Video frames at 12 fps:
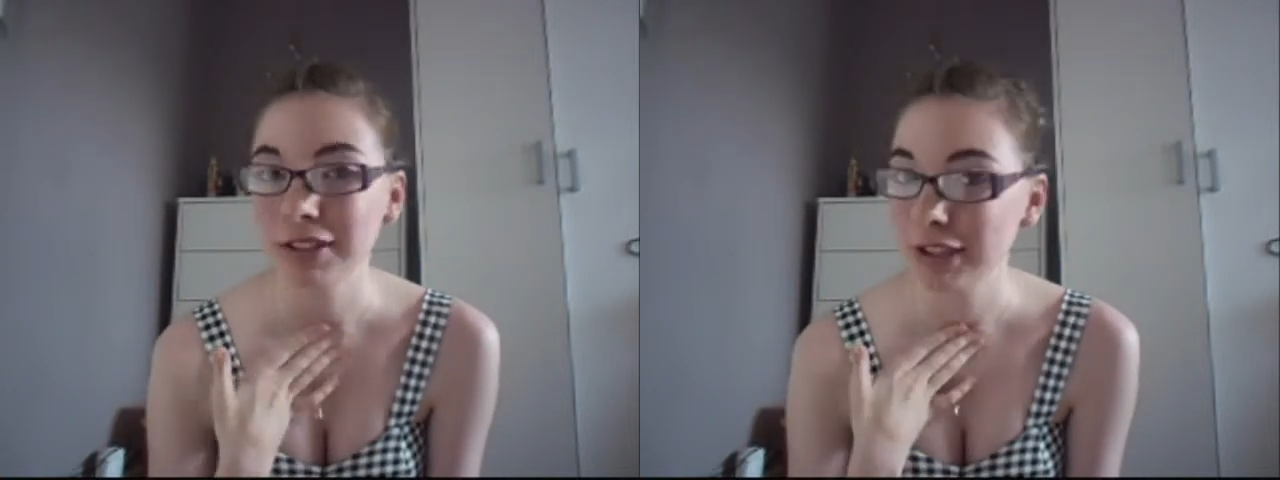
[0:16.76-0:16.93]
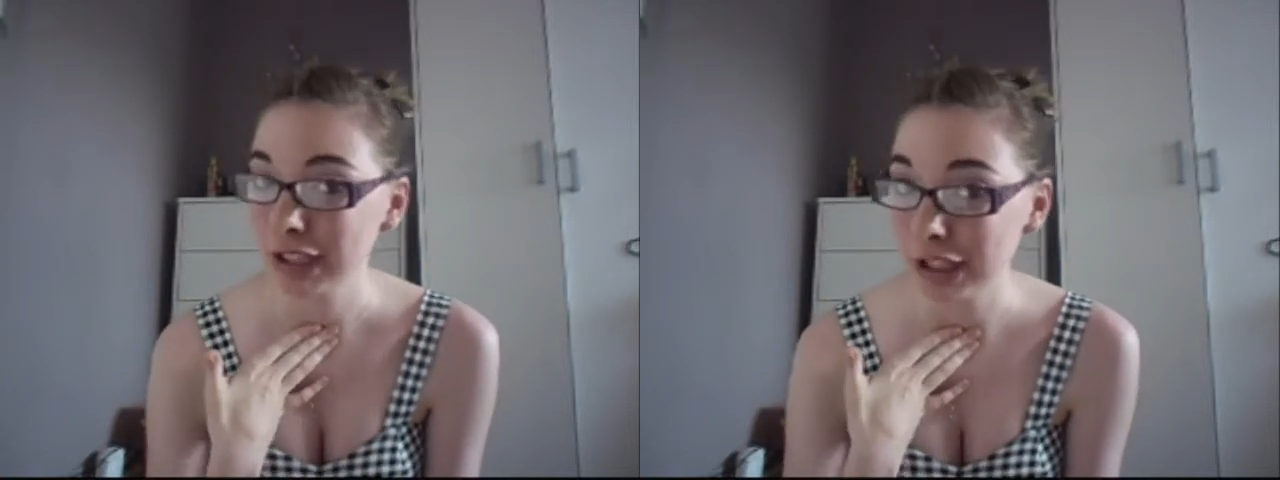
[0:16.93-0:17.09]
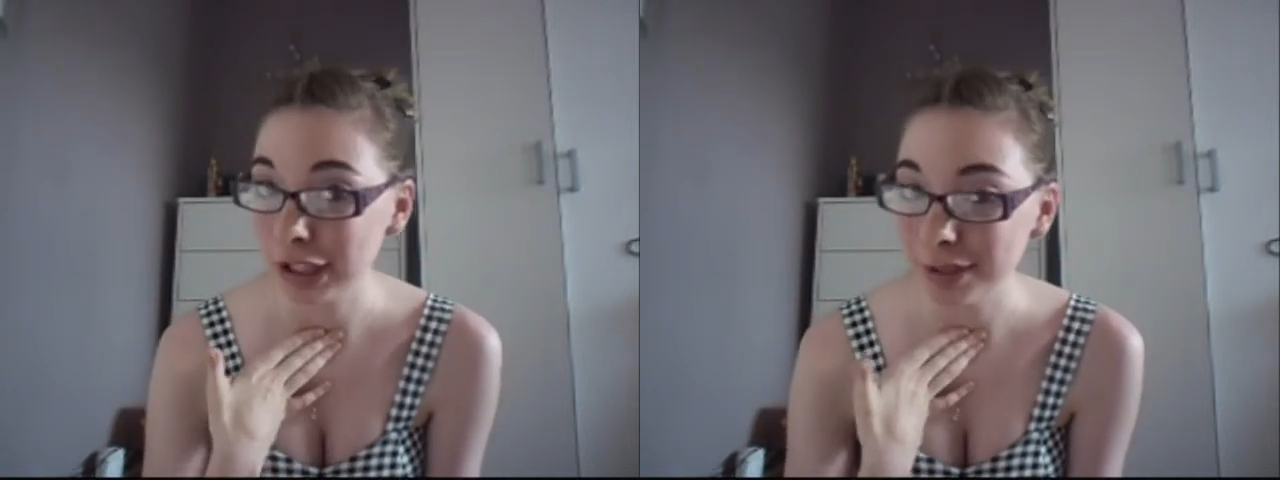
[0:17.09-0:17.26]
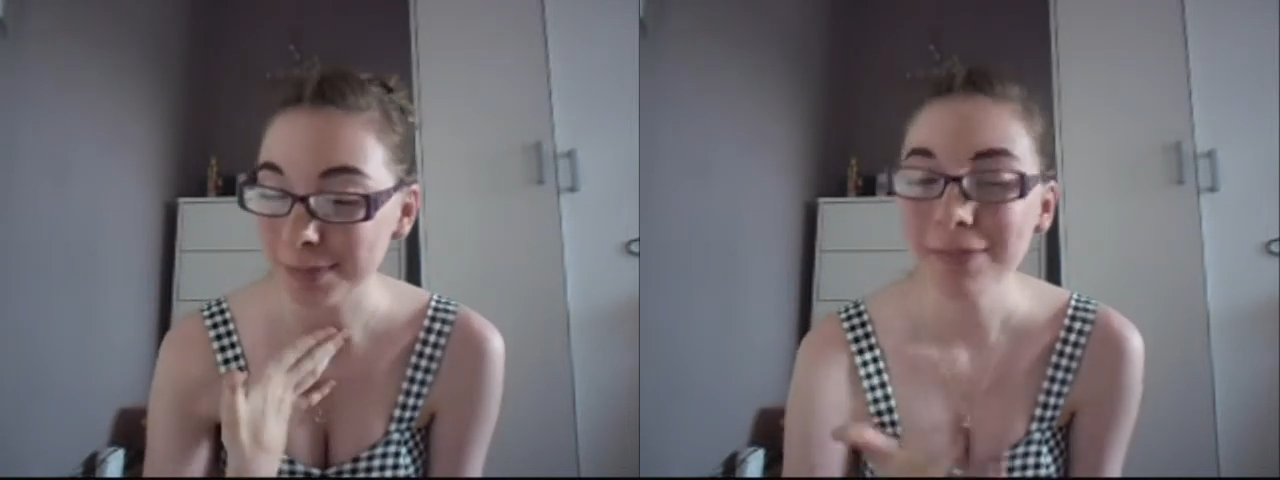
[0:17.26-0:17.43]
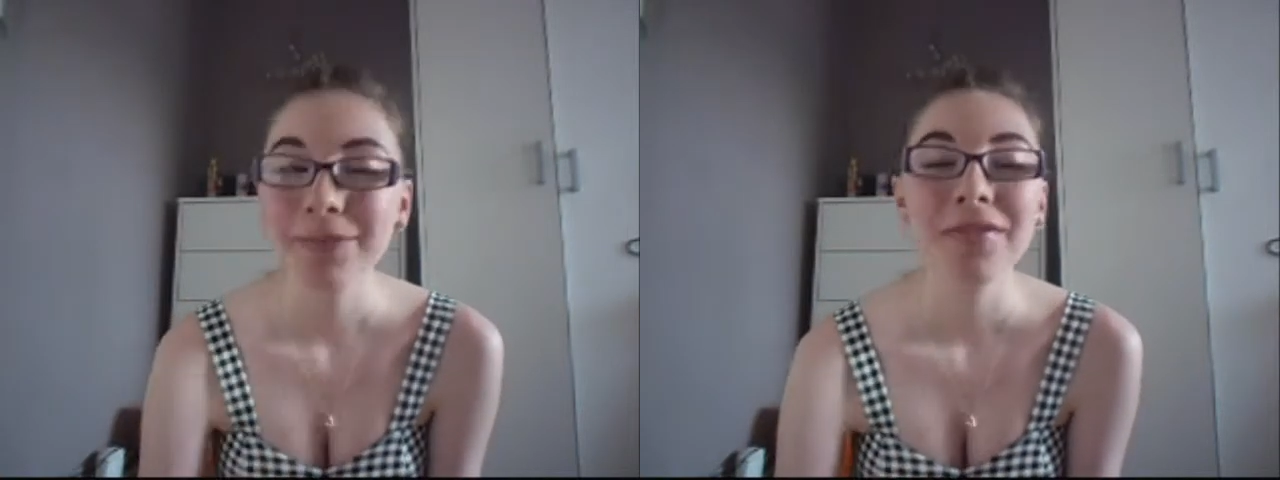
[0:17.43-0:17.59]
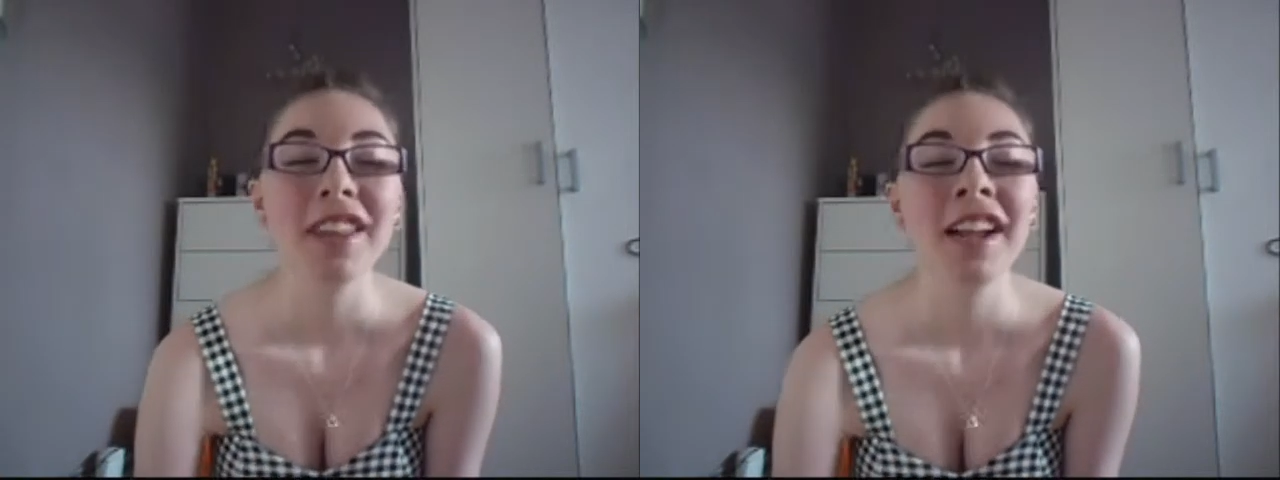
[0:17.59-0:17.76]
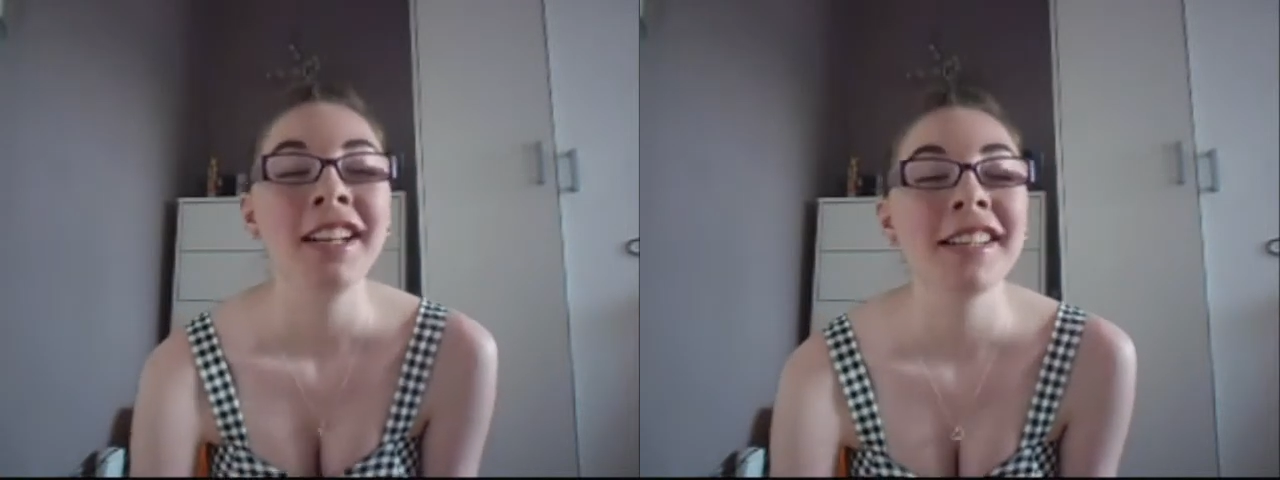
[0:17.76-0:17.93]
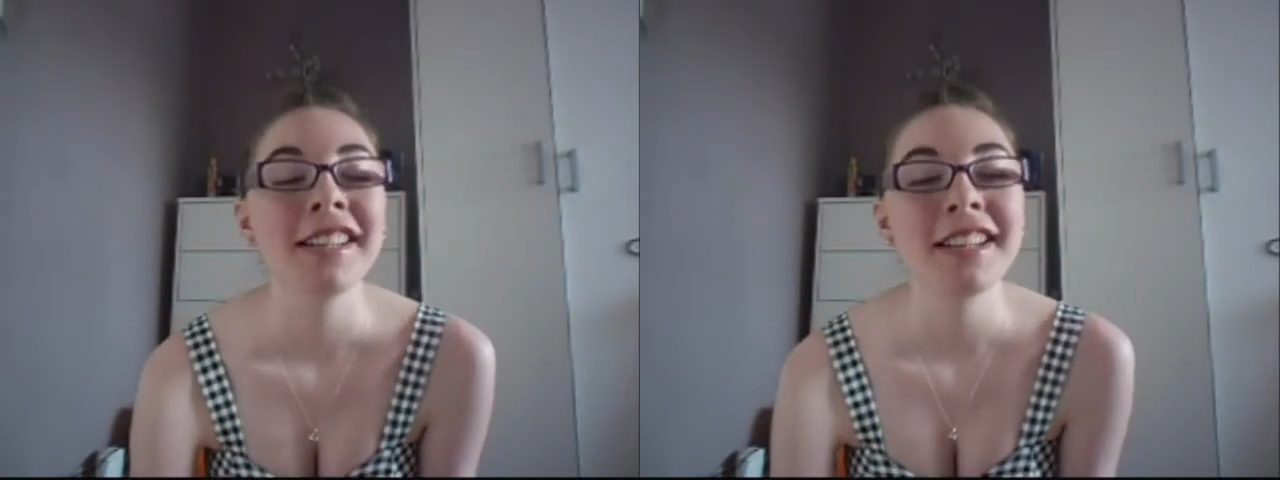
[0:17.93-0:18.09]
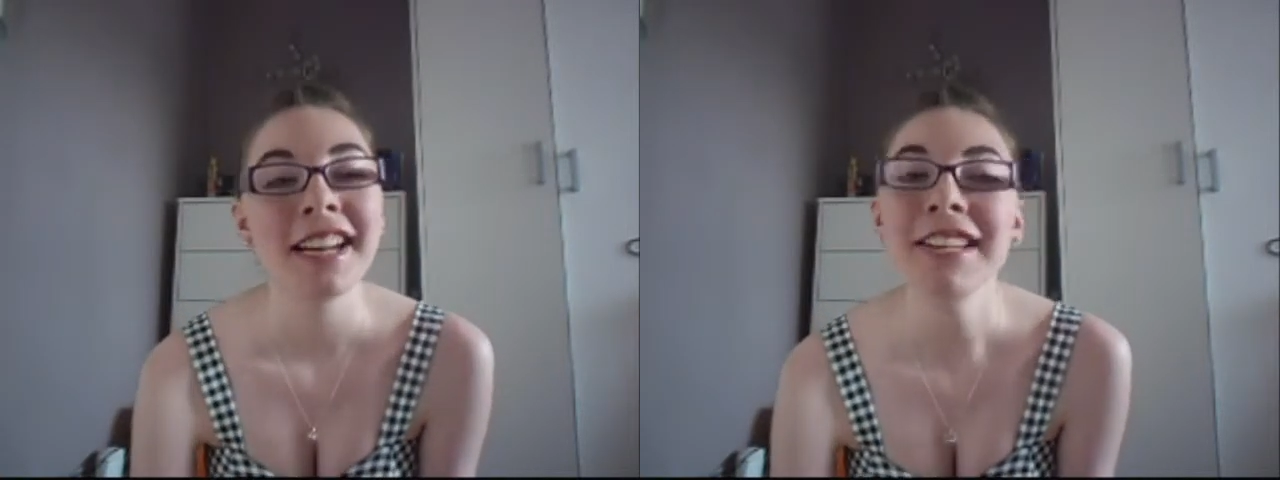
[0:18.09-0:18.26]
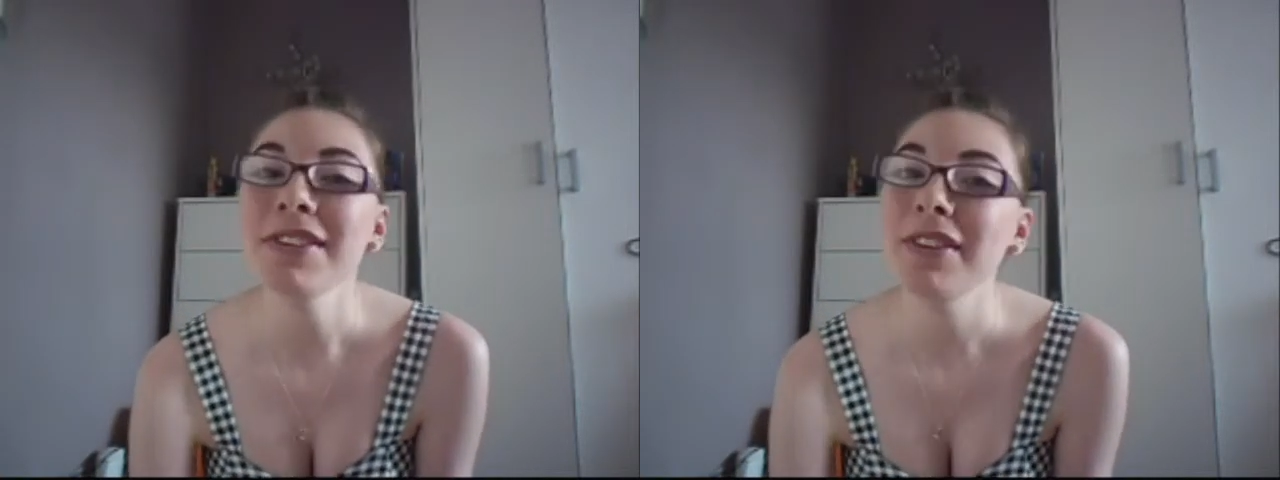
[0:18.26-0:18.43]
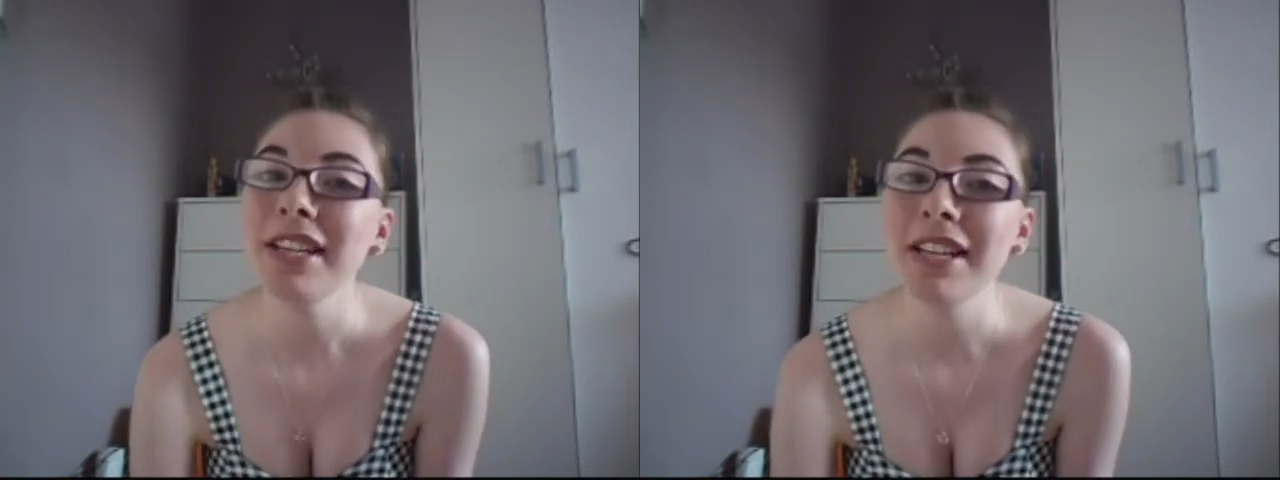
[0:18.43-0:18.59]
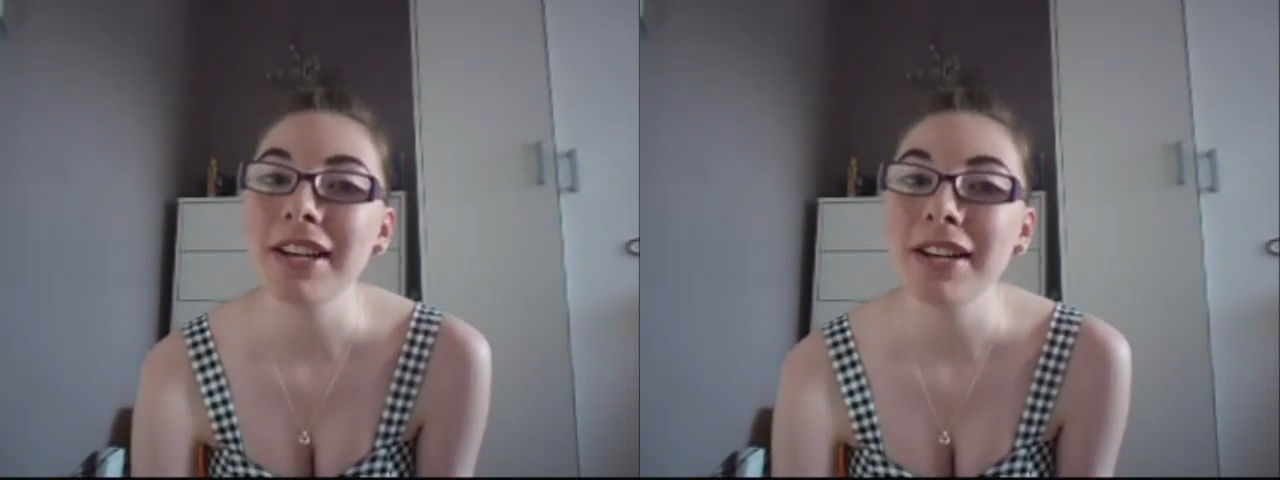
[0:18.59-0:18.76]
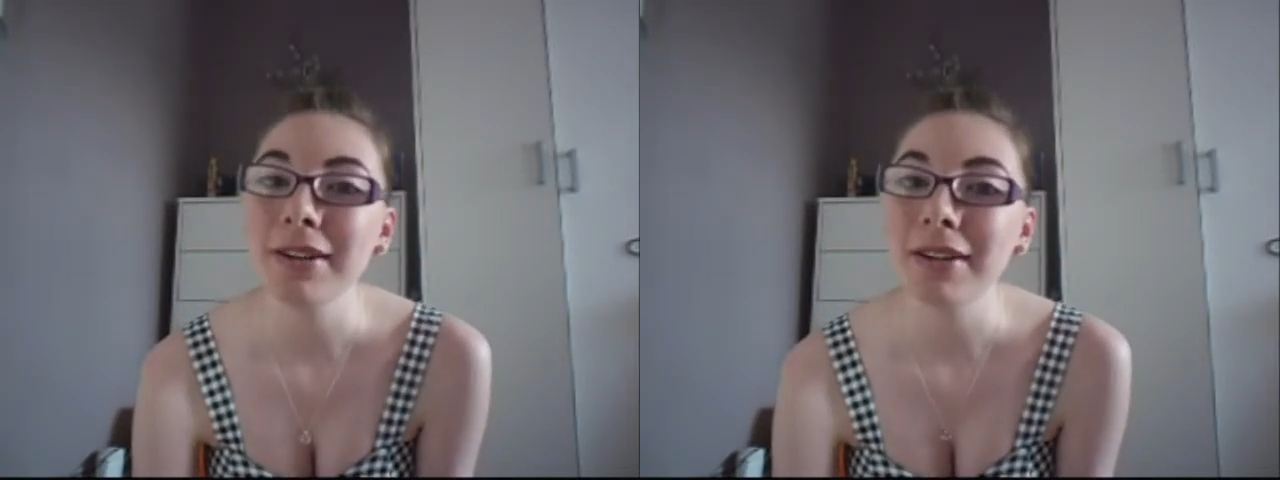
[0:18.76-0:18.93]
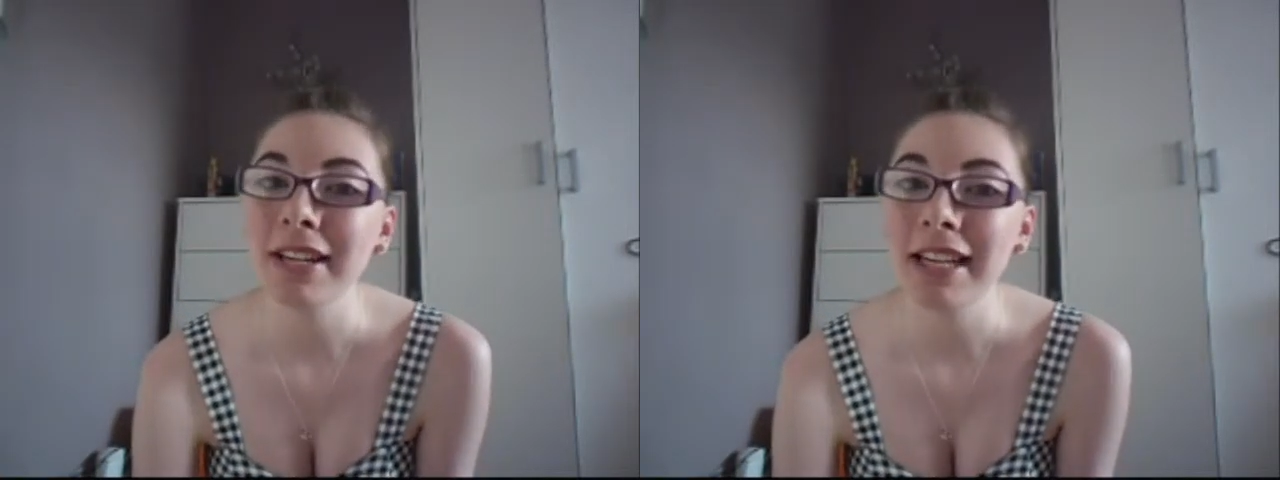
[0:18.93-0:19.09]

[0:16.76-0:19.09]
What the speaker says: excuse me. Today's video